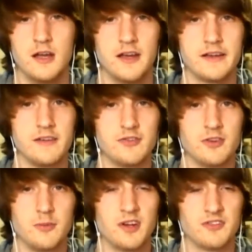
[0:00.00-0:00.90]
it gives
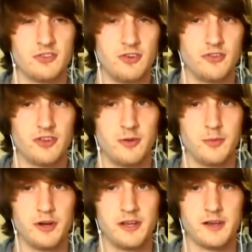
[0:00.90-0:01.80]
your monsters that are
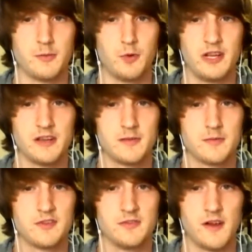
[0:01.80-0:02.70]
pretty weak
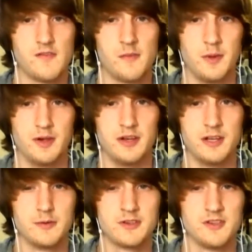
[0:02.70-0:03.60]

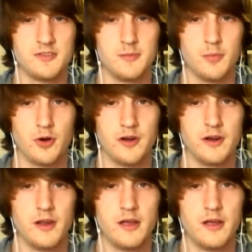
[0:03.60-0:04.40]
survivability, which is important.